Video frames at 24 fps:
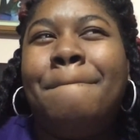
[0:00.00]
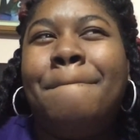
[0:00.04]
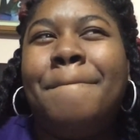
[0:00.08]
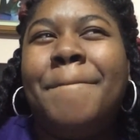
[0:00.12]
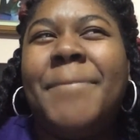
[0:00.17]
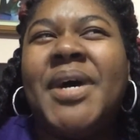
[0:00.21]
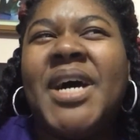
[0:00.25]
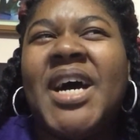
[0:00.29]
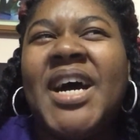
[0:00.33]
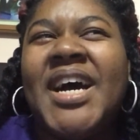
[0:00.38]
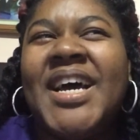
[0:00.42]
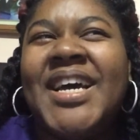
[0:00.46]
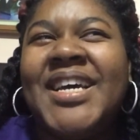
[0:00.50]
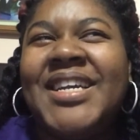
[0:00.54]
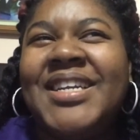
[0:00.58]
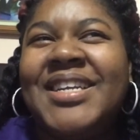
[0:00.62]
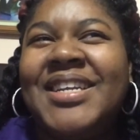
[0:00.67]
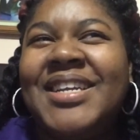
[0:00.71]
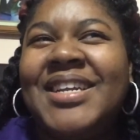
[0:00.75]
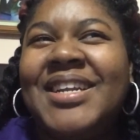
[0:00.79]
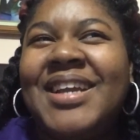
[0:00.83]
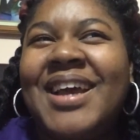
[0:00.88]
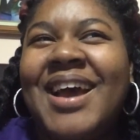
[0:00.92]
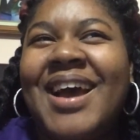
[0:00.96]
But
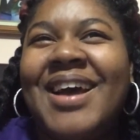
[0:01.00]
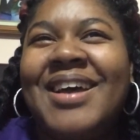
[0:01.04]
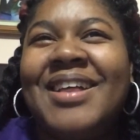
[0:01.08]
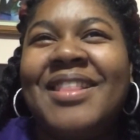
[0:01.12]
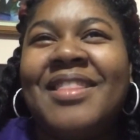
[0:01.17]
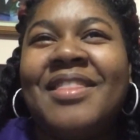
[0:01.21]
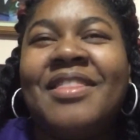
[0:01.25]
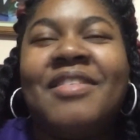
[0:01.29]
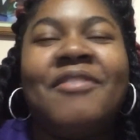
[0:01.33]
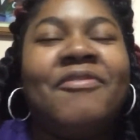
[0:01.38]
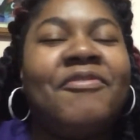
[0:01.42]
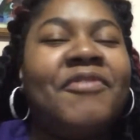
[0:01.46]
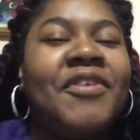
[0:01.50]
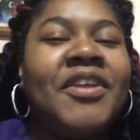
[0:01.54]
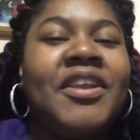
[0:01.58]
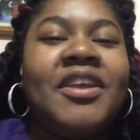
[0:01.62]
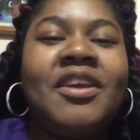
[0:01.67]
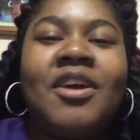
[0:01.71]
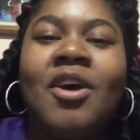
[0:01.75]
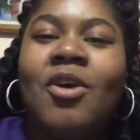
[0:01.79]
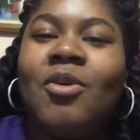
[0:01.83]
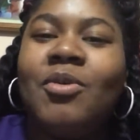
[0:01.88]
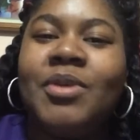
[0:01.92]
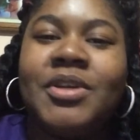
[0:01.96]
the
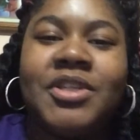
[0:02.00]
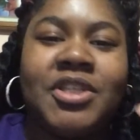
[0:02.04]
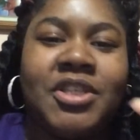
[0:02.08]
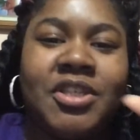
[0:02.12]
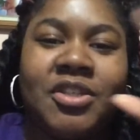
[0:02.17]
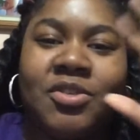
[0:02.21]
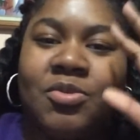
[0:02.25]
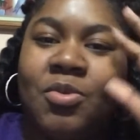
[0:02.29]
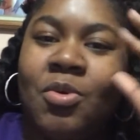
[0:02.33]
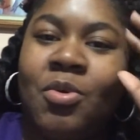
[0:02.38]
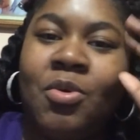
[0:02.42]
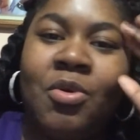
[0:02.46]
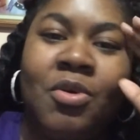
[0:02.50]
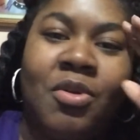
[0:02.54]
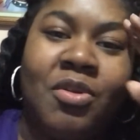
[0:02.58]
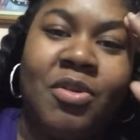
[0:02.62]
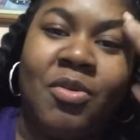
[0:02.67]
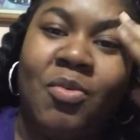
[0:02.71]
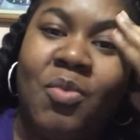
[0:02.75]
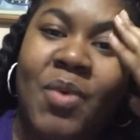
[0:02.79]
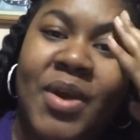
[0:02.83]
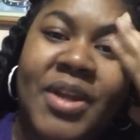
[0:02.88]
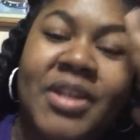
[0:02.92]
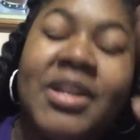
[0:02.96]
video is just all the
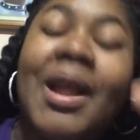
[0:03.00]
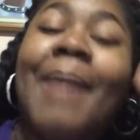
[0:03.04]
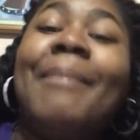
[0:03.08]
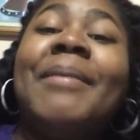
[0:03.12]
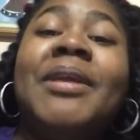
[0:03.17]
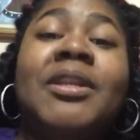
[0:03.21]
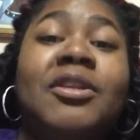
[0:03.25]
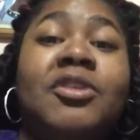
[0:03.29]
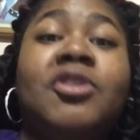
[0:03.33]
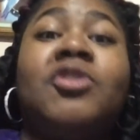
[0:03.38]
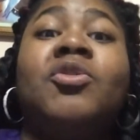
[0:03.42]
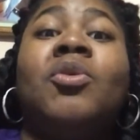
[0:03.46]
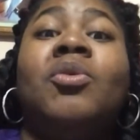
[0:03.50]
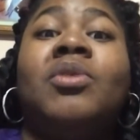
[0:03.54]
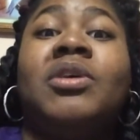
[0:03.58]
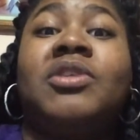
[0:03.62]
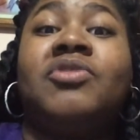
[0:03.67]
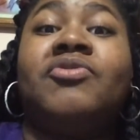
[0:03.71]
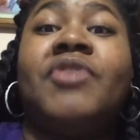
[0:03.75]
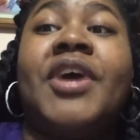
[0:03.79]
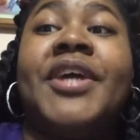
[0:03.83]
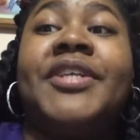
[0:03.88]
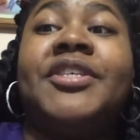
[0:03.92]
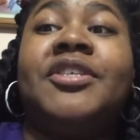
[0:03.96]
way. I mean, the song
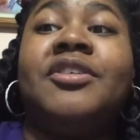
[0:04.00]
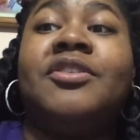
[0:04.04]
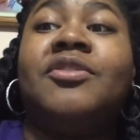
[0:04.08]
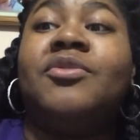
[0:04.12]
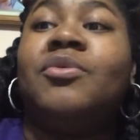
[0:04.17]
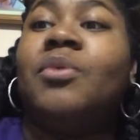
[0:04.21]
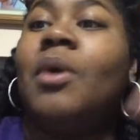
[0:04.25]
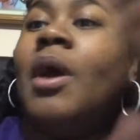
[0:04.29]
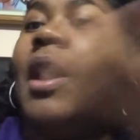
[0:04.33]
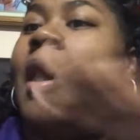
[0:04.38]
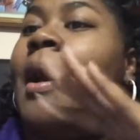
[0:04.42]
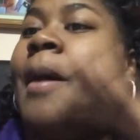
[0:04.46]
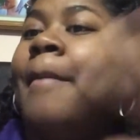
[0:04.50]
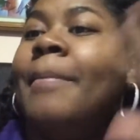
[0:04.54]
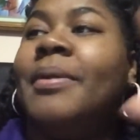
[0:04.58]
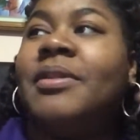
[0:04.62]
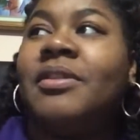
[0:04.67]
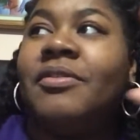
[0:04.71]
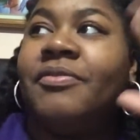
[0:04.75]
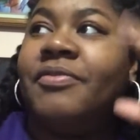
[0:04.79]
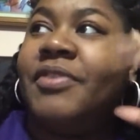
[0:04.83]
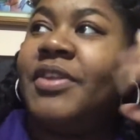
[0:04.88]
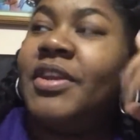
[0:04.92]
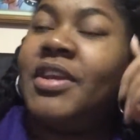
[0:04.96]
is ratchet too, but
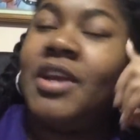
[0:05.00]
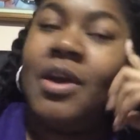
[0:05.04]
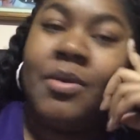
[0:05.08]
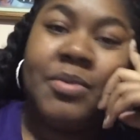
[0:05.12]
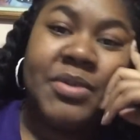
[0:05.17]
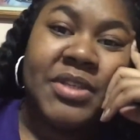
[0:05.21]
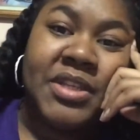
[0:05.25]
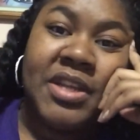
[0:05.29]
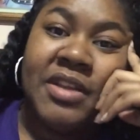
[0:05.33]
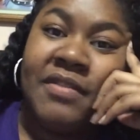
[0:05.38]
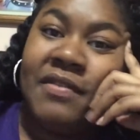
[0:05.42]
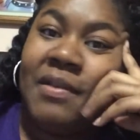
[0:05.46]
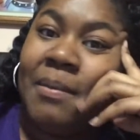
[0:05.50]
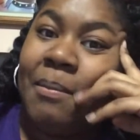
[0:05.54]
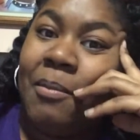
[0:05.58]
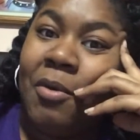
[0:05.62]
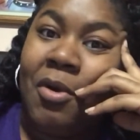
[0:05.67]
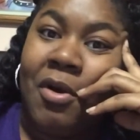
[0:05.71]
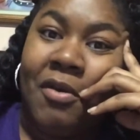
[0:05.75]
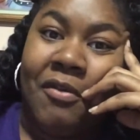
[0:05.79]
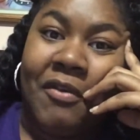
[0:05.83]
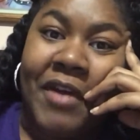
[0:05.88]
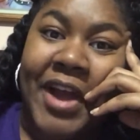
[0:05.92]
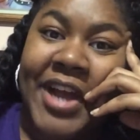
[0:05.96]
the video is even
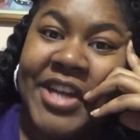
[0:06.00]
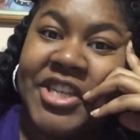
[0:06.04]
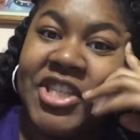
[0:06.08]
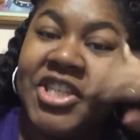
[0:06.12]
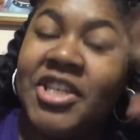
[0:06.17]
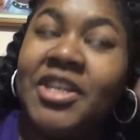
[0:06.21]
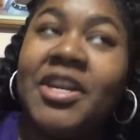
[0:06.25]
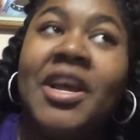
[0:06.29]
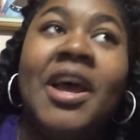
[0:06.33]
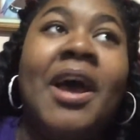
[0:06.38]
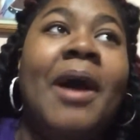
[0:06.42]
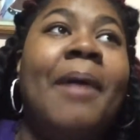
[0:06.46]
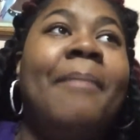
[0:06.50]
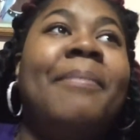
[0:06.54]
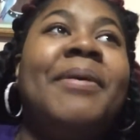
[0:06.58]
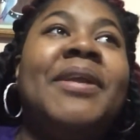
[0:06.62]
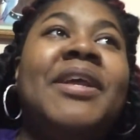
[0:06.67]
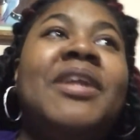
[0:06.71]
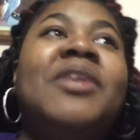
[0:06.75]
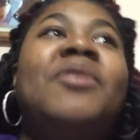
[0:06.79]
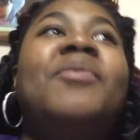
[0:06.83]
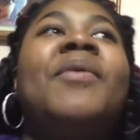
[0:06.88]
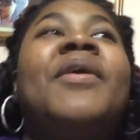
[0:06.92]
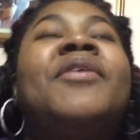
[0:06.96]
more ratchet. But
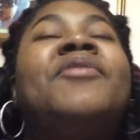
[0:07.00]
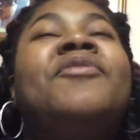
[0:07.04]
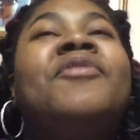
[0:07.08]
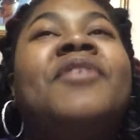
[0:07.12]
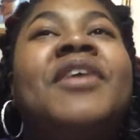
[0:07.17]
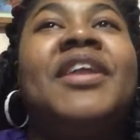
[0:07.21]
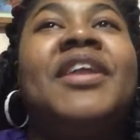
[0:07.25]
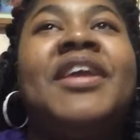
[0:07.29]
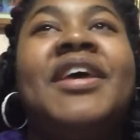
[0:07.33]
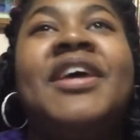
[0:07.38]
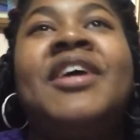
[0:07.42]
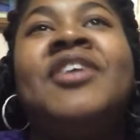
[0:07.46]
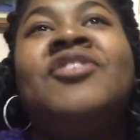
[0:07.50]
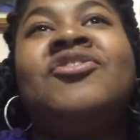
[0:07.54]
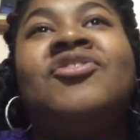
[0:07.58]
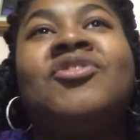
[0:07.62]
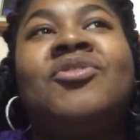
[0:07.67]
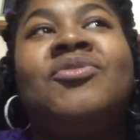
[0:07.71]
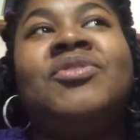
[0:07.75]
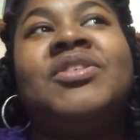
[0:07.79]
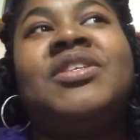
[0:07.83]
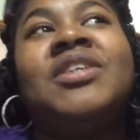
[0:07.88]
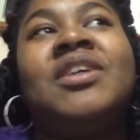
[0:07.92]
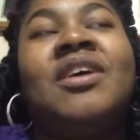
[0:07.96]
anyway, you the
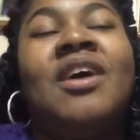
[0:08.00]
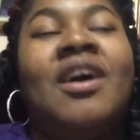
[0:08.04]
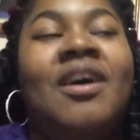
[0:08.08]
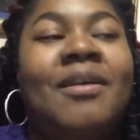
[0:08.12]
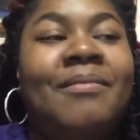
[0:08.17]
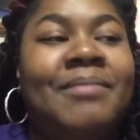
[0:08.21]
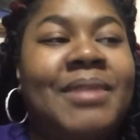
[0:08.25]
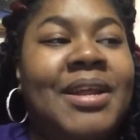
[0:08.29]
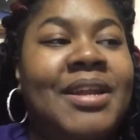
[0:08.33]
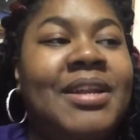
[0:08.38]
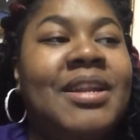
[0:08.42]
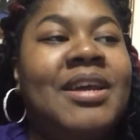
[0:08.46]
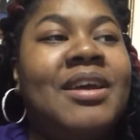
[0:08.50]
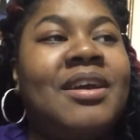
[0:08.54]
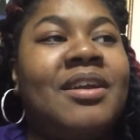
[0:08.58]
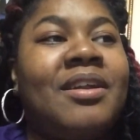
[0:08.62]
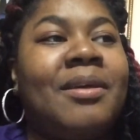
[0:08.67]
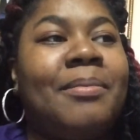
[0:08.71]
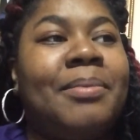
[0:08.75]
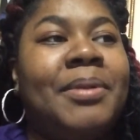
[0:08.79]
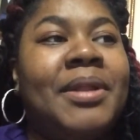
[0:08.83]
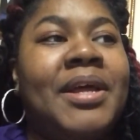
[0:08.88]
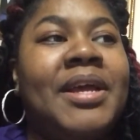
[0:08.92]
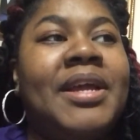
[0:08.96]
intro to La
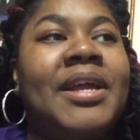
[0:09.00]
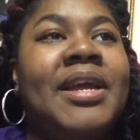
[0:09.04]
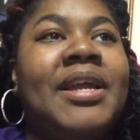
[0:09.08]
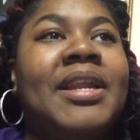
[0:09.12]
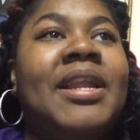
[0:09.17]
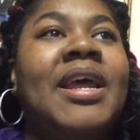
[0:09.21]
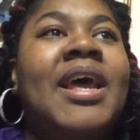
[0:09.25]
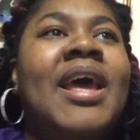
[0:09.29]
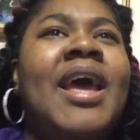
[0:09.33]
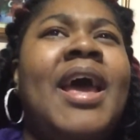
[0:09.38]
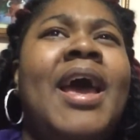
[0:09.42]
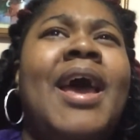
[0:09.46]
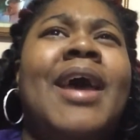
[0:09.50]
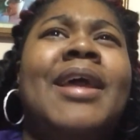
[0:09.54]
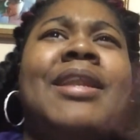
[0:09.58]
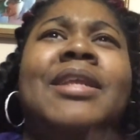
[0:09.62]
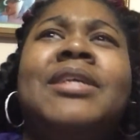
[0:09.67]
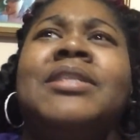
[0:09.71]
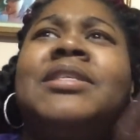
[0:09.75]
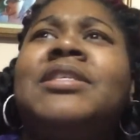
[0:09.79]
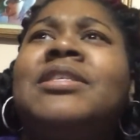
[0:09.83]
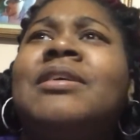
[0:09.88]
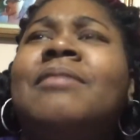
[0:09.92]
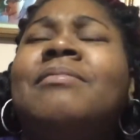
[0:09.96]
Negra playing, and
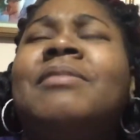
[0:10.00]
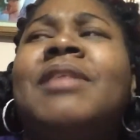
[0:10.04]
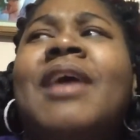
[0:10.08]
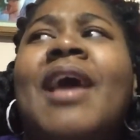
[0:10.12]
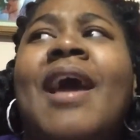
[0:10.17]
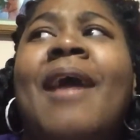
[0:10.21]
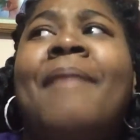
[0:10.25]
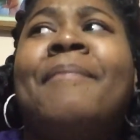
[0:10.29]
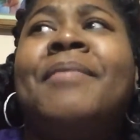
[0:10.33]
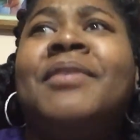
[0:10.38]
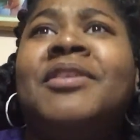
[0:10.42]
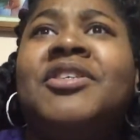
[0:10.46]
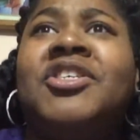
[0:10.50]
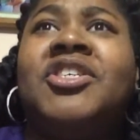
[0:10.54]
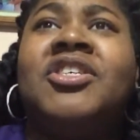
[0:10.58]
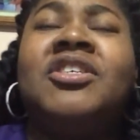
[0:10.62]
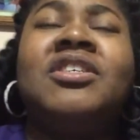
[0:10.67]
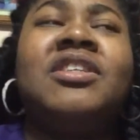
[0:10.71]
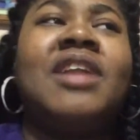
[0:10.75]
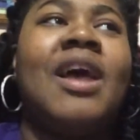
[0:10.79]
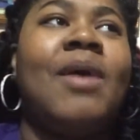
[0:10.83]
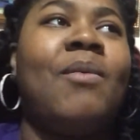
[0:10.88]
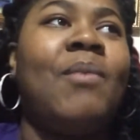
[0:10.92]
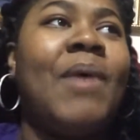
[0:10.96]
then something happened, and
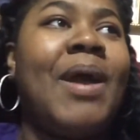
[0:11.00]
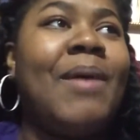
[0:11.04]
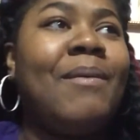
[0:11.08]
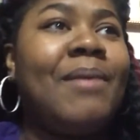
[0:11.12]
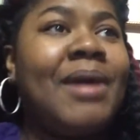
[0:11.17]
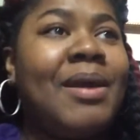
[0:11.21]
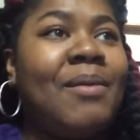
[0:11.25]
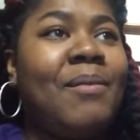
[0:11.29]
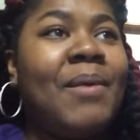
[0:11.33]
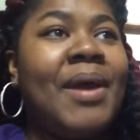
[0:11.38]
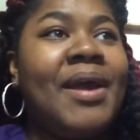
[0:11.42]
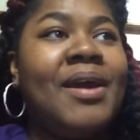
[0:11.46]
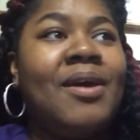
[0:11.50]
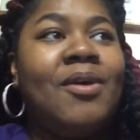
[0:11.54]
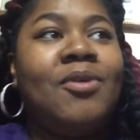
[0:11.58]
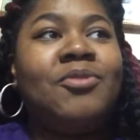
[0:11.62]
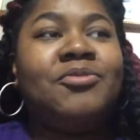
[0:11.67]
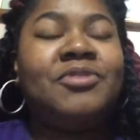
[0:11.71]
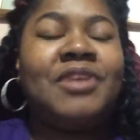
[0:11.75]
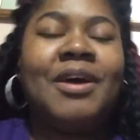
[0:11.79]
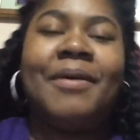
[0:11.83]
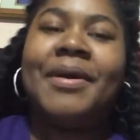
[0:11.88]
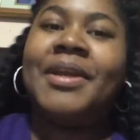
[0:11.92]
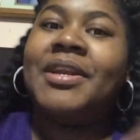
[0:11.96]
she's like, wait,
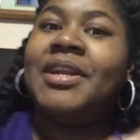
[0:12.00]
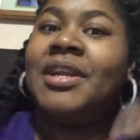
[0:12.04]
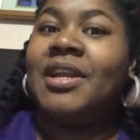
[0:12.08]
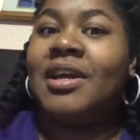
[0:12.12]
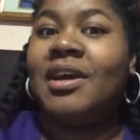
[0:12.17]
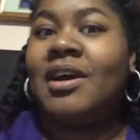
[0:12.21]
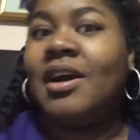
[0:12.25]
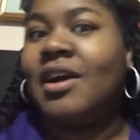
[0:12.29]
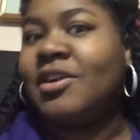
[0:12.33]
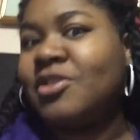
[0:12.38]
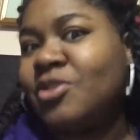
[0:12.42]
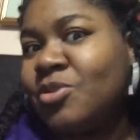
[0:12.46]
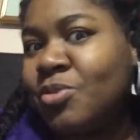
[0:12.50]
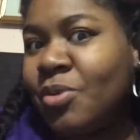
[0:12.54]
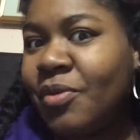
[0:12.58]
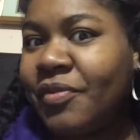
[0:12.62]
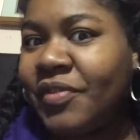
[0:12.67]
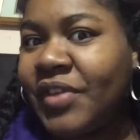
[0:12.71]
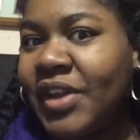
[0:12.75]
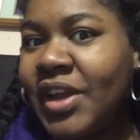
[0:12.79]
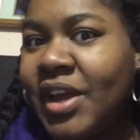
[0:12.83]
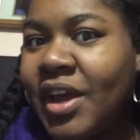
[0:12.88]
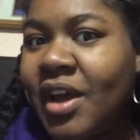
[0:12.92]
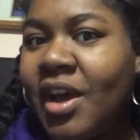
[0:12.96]
hold up, and then it cuts off
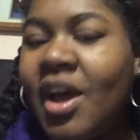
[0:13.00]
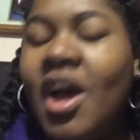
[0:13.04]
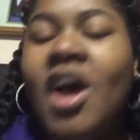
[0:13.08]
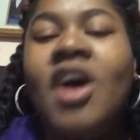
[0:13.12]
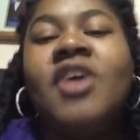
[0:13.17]
there.